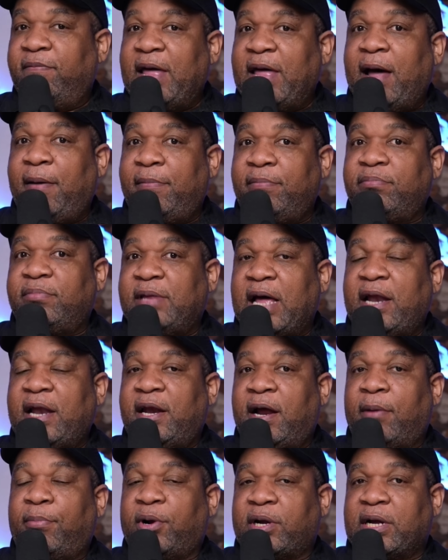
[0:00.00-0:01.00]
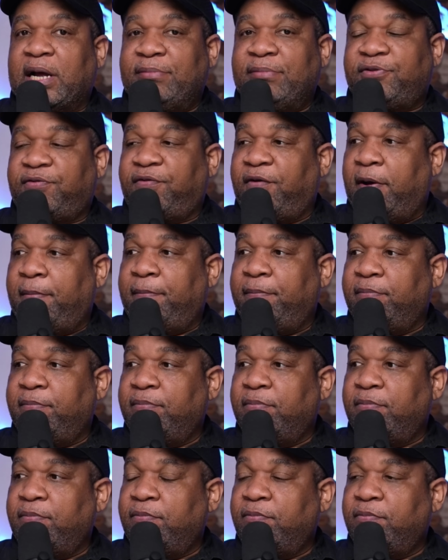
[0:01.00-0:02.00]
that, that number comes from.
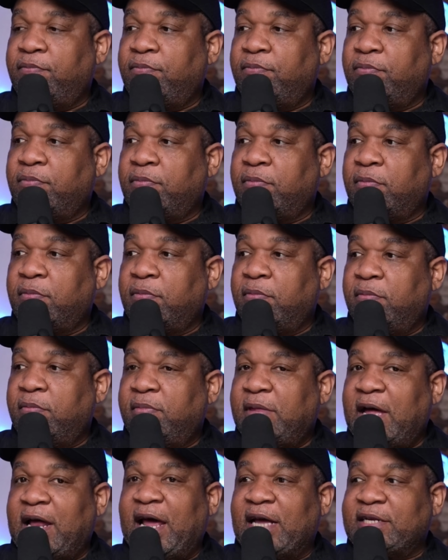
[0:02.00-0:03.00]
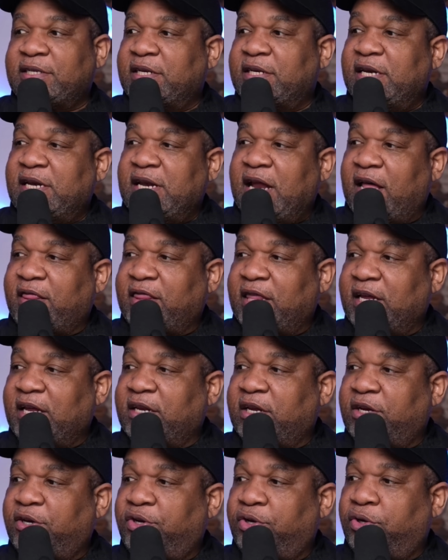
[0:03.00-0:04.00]
That has nothing
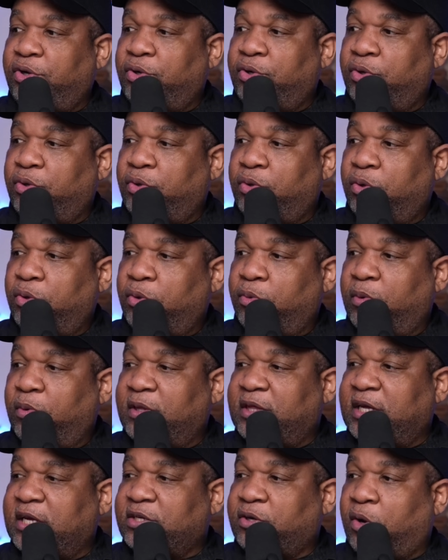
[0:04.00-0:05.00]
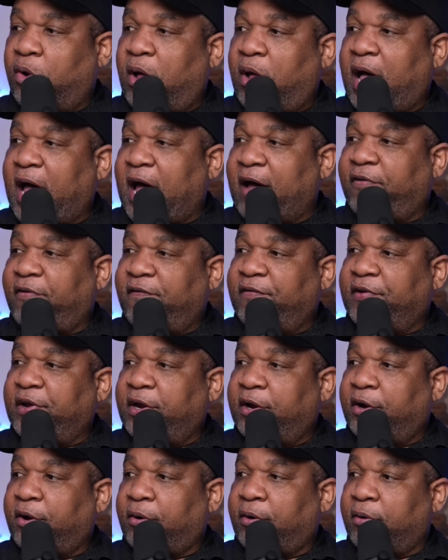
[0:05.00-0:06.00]
to do with this whole half over
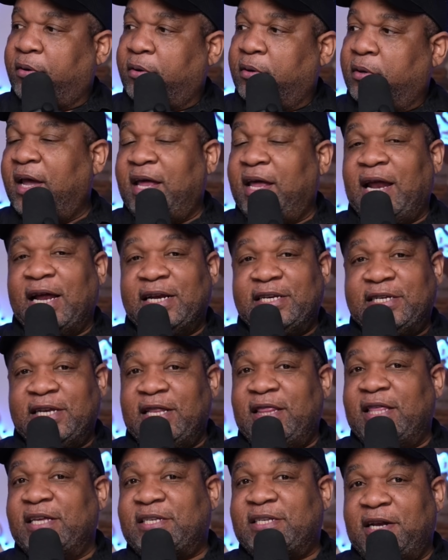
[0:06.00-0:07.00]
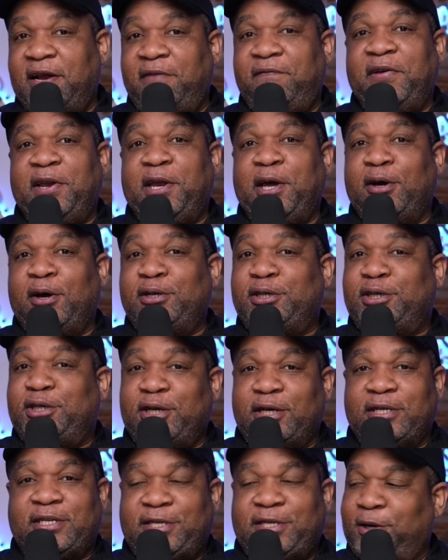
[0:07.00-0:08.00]
here and I did this in a video
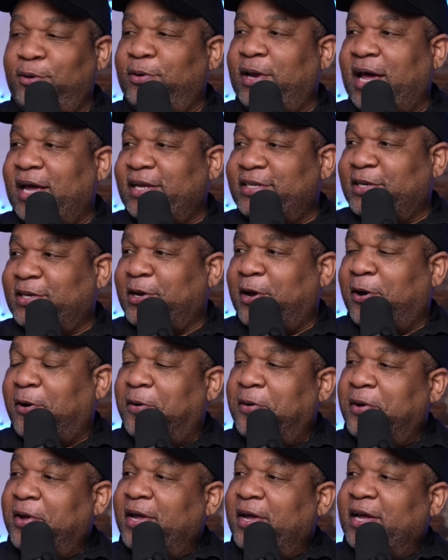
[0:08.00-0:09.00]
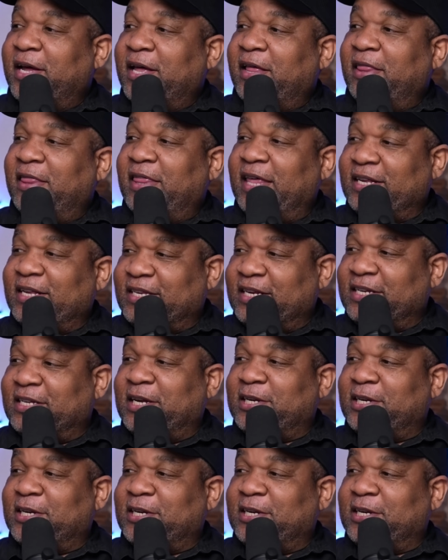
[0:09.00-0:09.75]
just two days ago. This is